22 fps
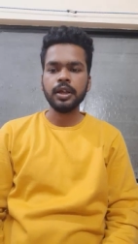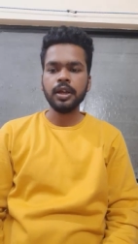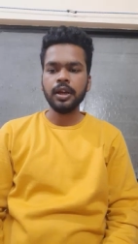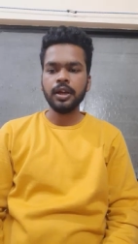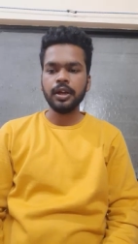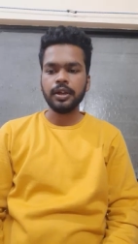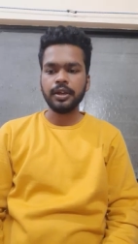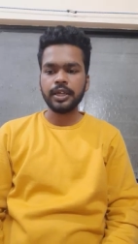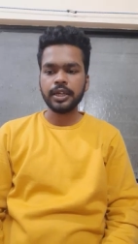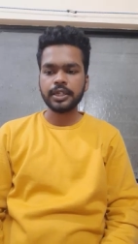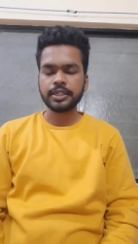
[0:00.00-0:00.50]

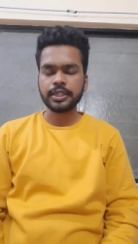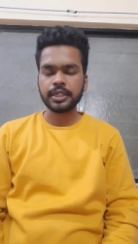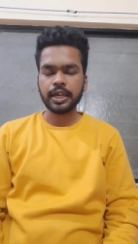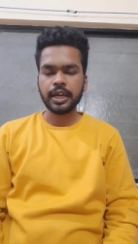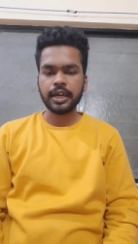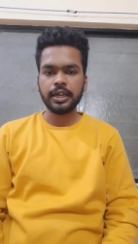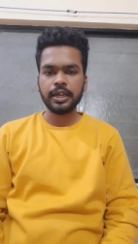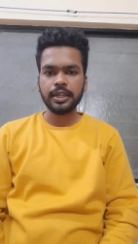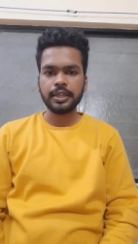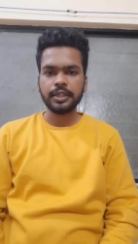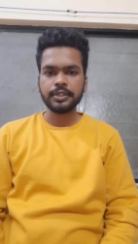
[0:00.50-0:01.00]
Next
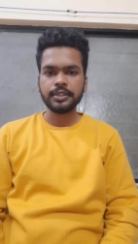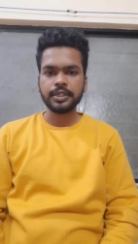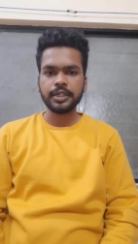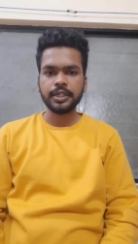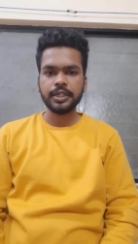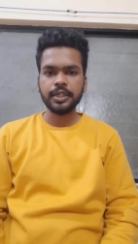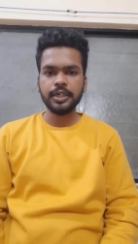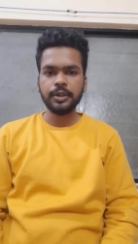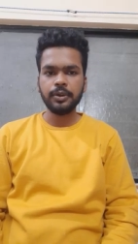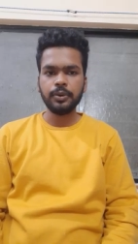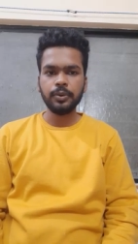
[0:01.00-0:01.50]
guideline is
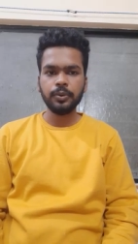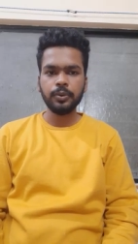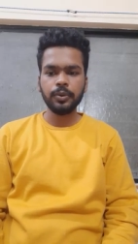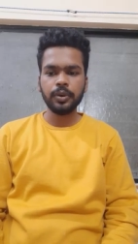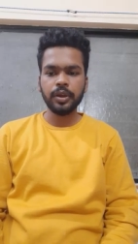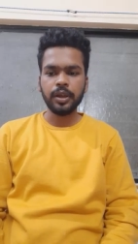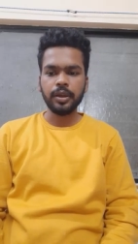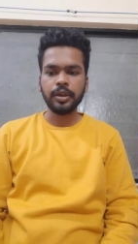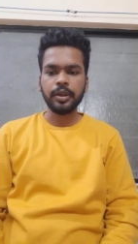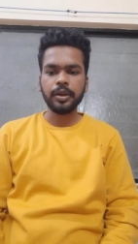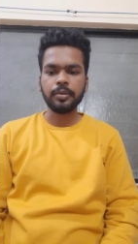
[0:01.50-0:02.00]

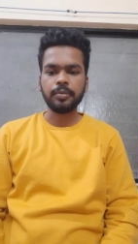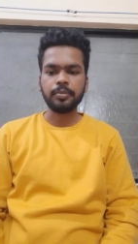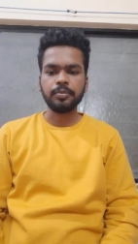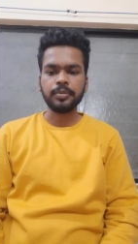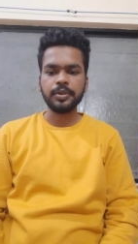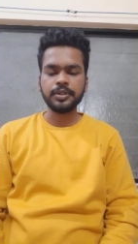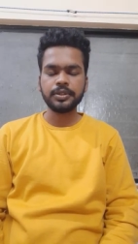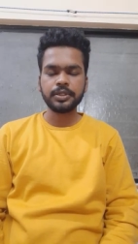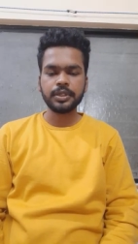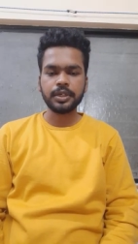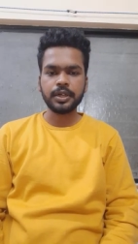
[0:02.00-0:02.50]
E2AF,
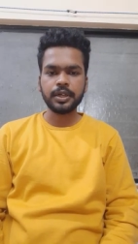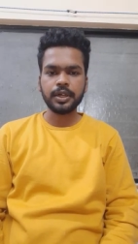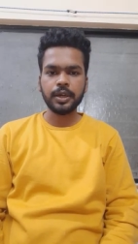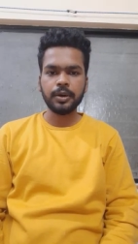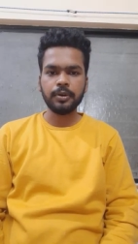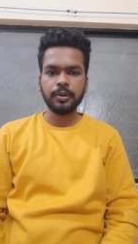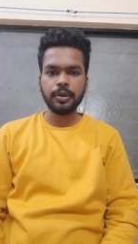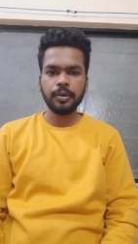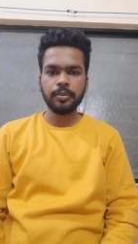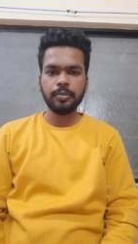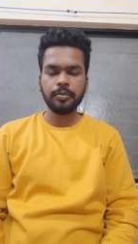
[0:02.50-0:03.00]
means
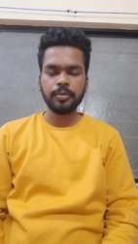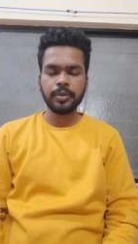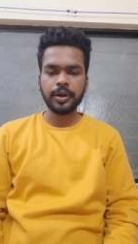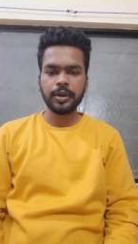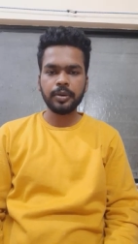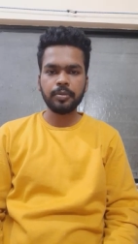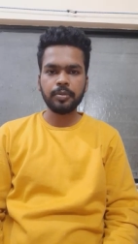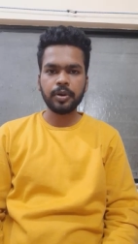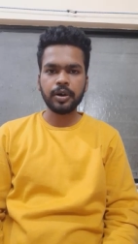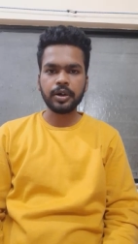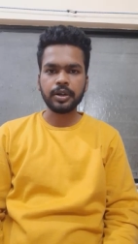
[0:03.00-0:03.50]

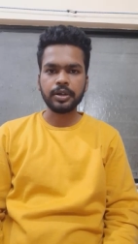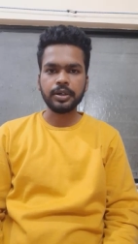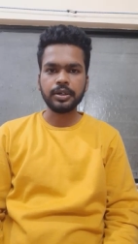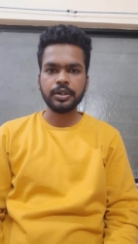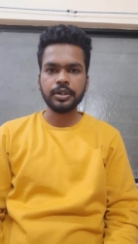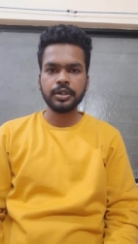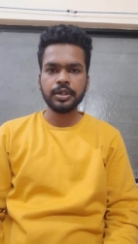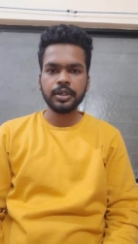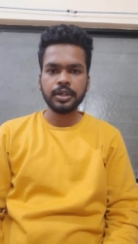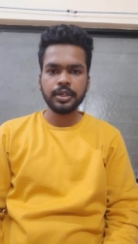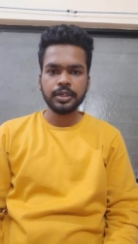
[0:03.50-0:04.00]
development for a
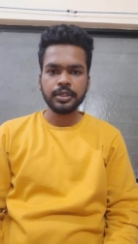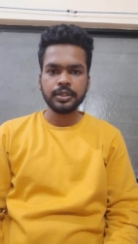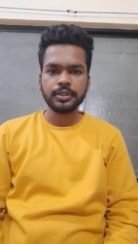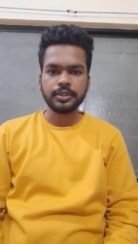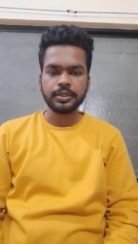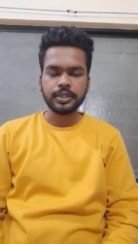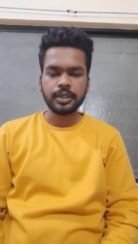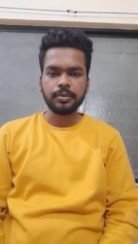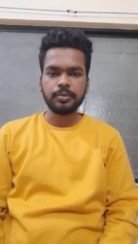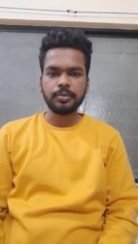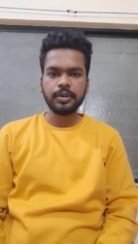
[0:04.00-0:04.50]

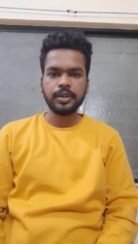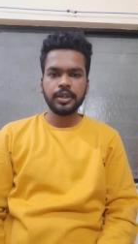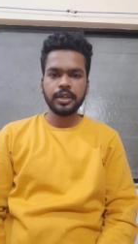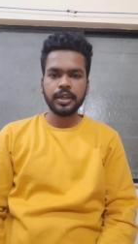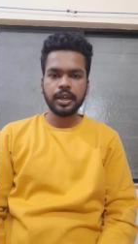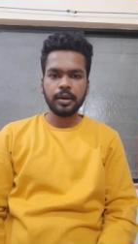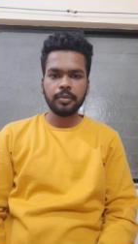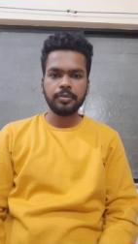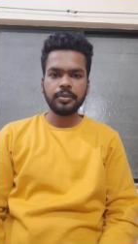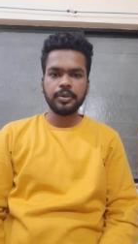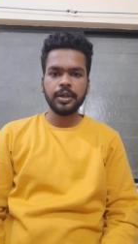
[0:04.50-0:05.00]
safety
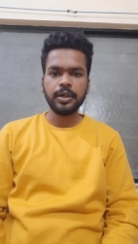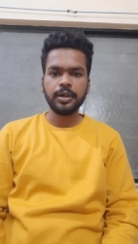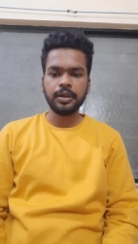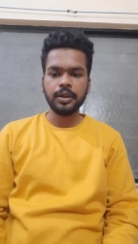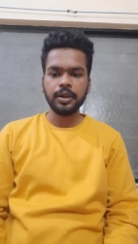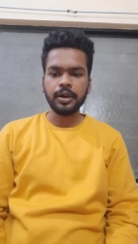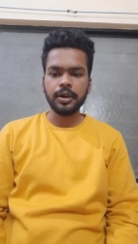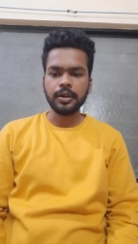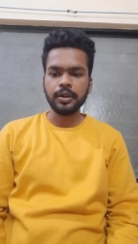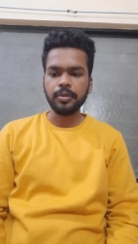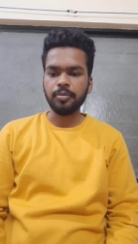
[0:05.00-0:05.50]
update
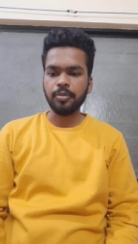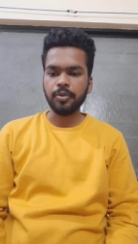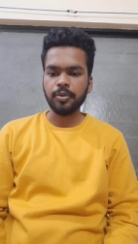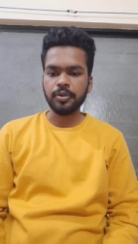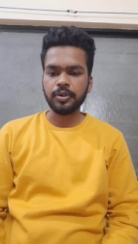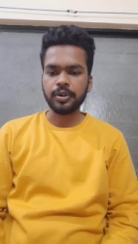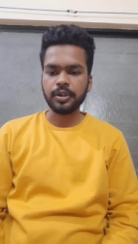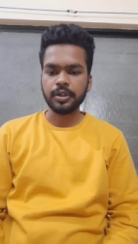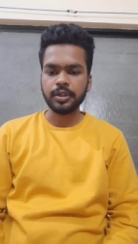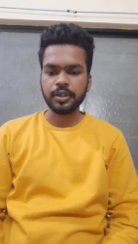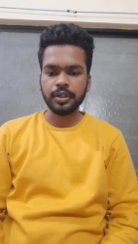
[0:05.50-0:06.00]

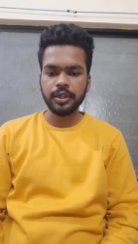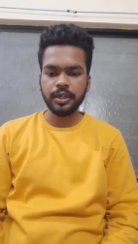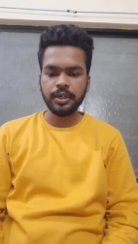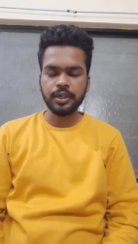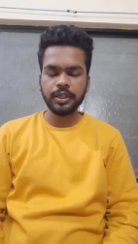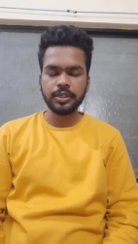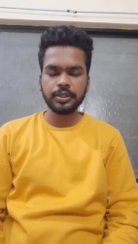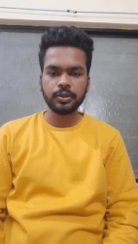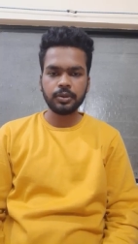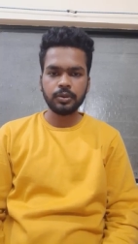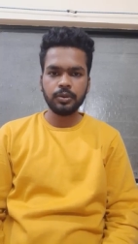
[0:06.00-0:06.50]
report. It
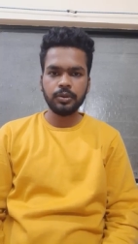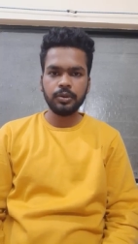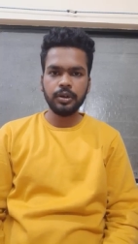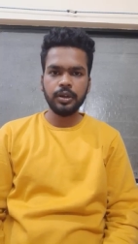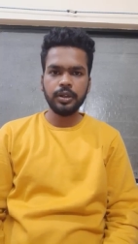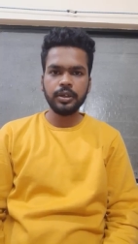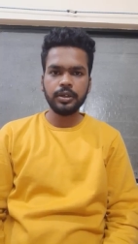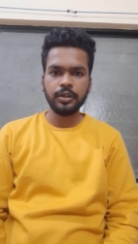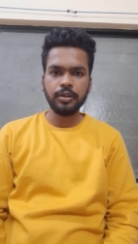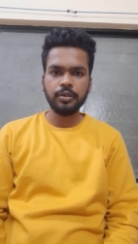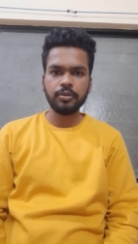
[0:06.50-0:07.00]
is
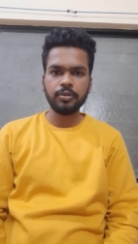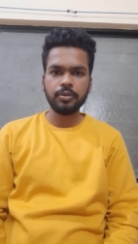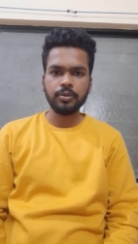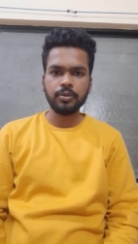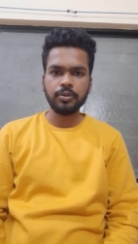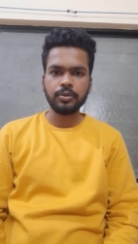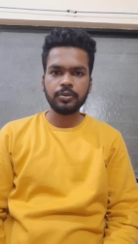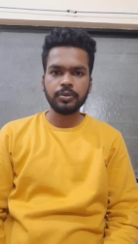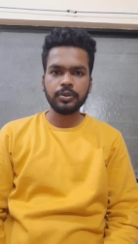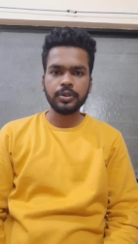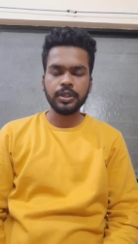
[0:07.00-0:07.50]
only
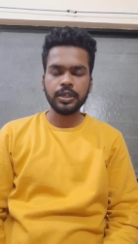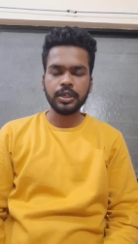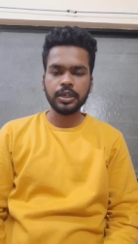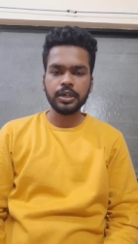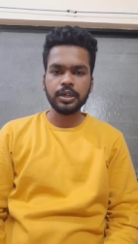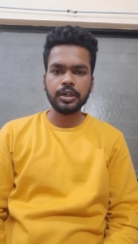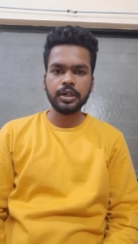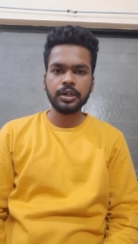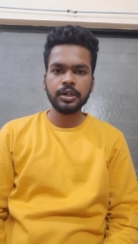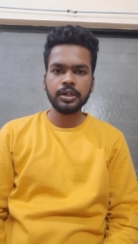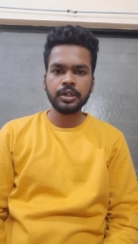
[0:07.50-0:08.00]
include to the
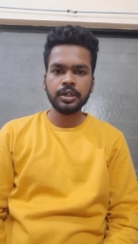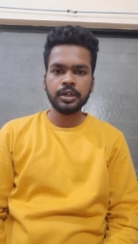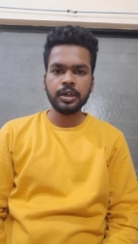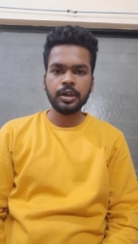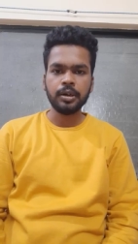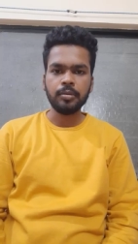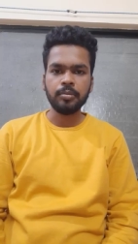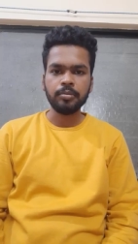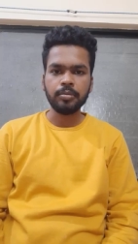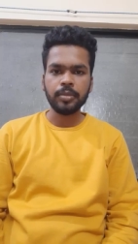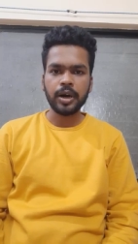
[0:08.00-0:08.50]

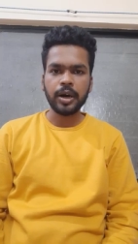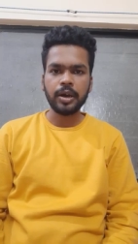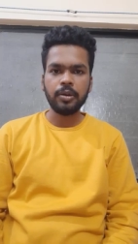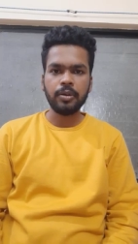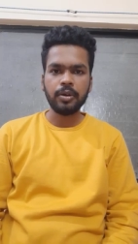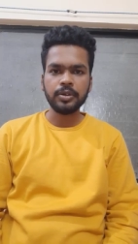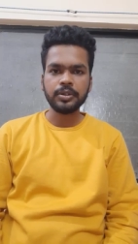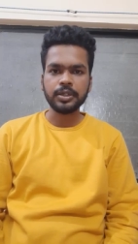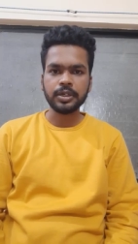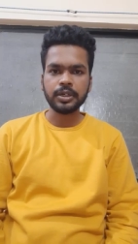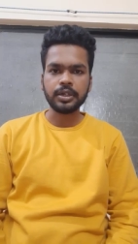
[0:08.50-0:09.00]

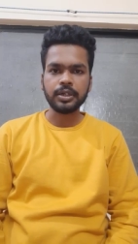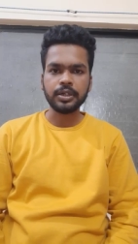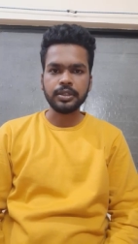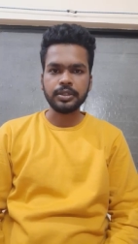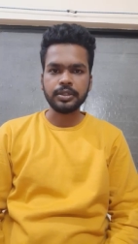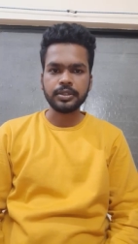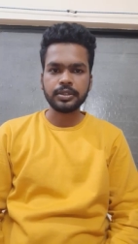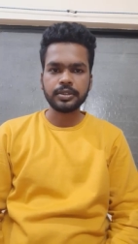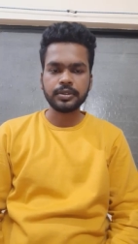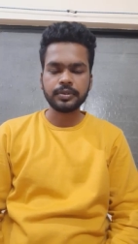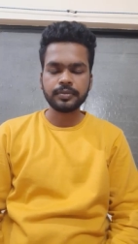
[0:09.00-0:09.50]

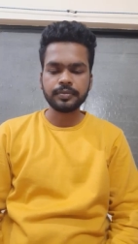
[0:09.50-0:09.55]
biologicals.